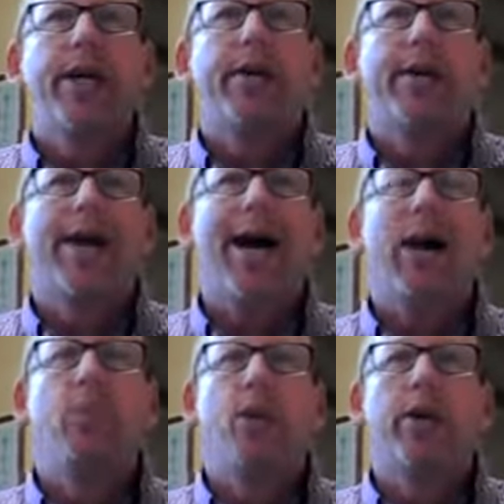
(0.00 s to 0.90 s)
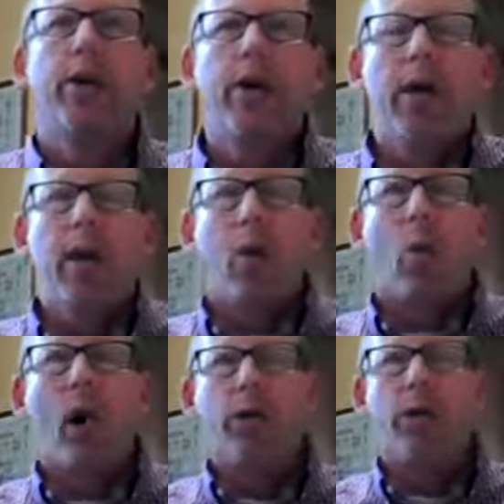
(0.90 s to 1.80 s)
uh, that God would
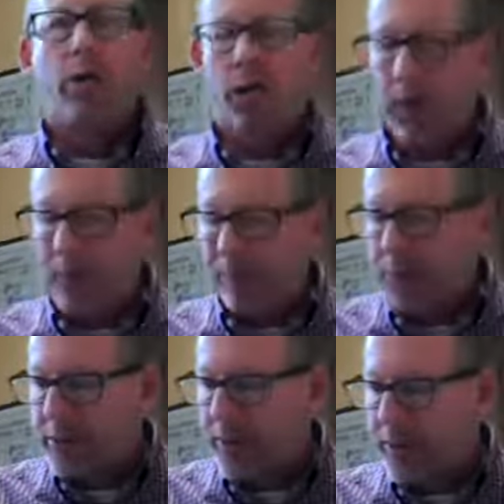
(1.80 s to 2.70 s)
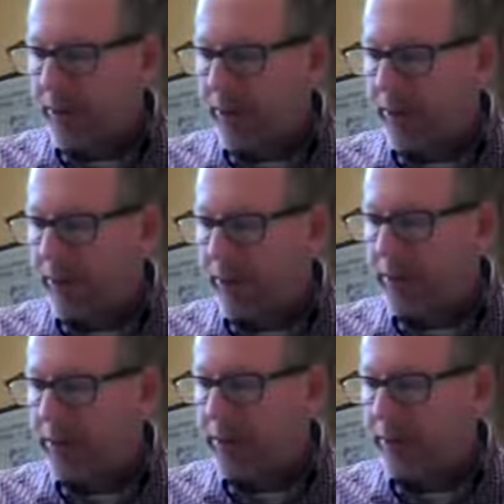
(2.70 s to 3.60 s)
watch over and protect them
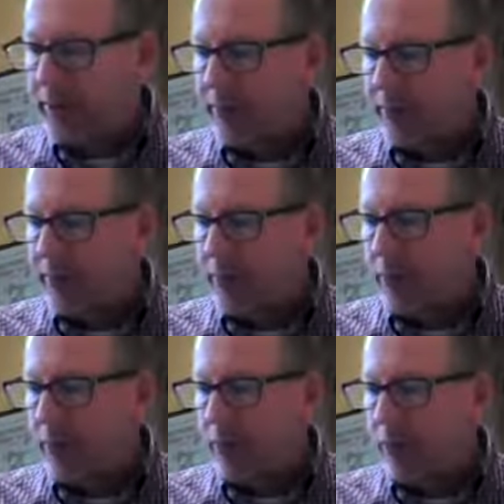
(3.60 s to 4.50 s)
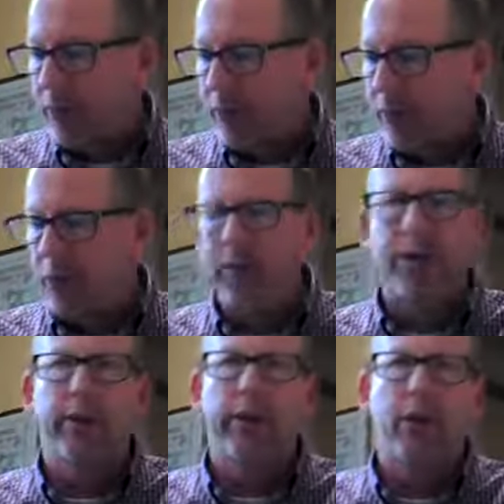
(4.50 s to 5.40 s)
in the midst of this. We pray for those who are
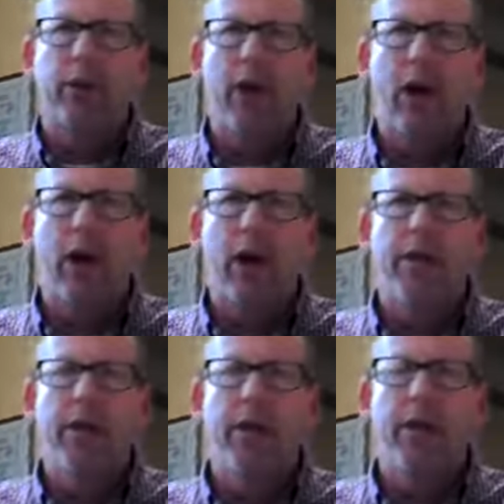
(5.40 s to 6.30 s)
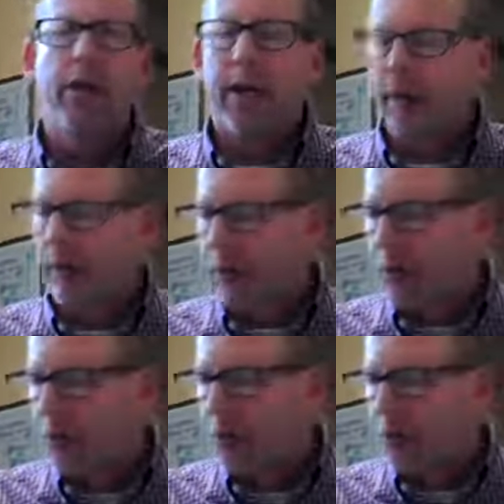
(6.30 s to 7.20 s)
dealing with loss, uh,
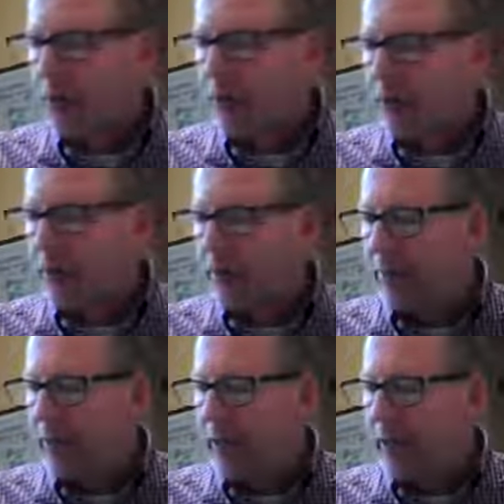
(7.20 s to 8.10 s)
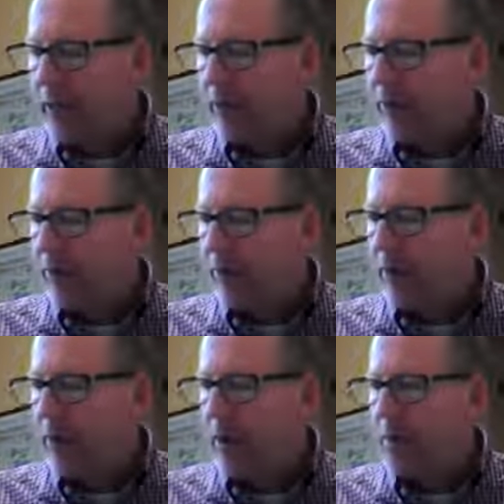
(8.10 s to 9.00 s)
for the Musil family uh, here
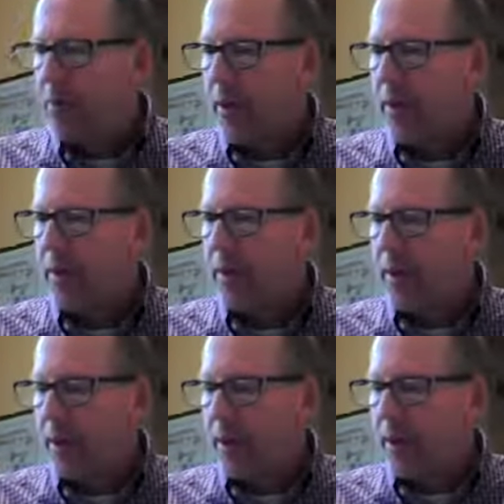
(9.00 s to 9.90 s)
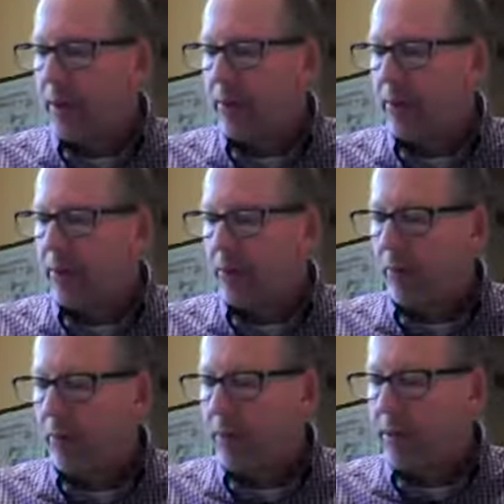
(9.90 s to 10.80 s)
in Westmont, uh, po
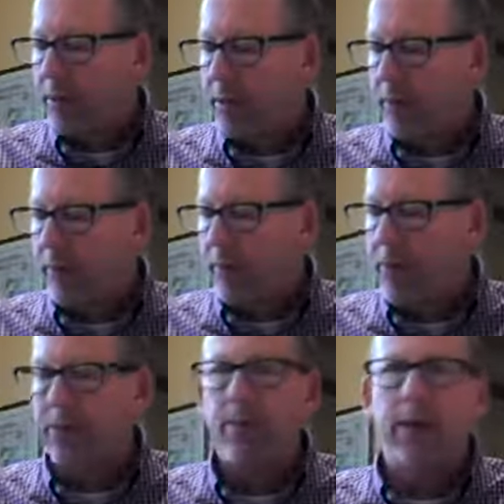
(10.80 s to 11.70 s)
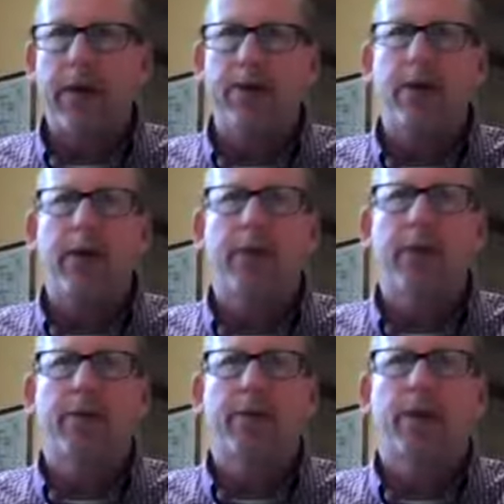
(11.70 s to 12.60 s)
former police officer who passed away
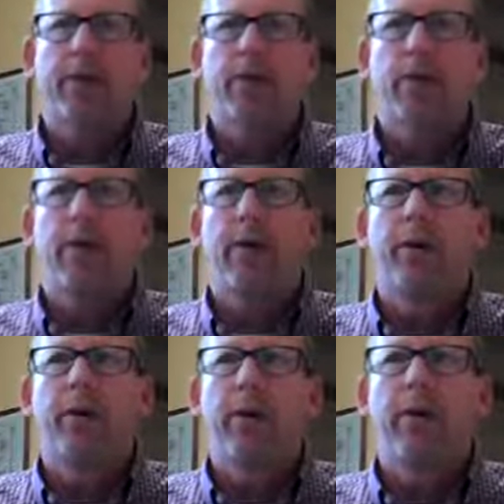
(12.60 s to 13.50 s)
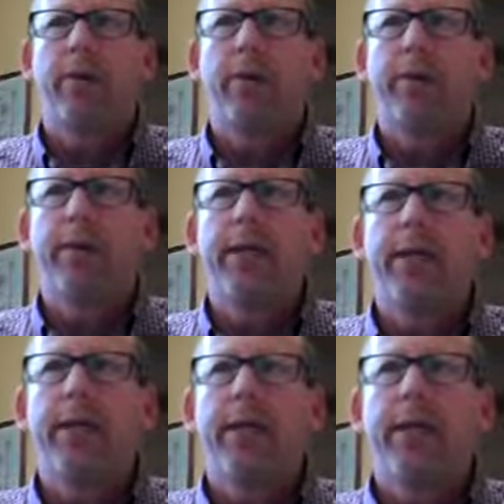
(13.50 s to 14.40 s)
yesterday. So we pray for that family.
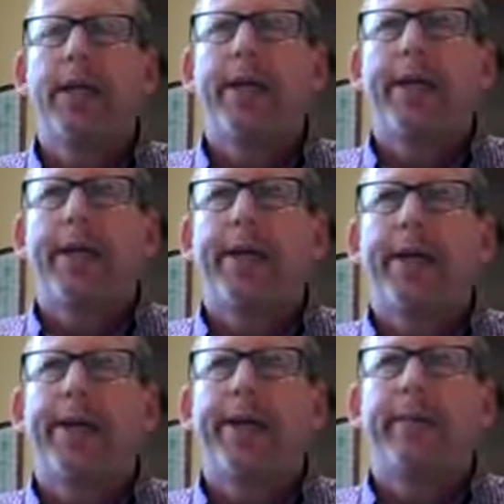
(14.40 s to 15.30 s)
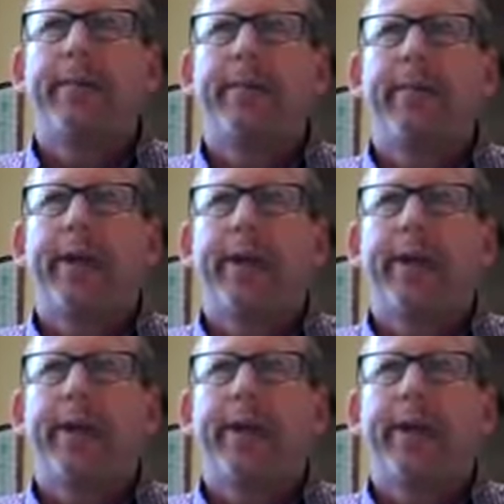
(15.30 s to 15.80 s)
Um,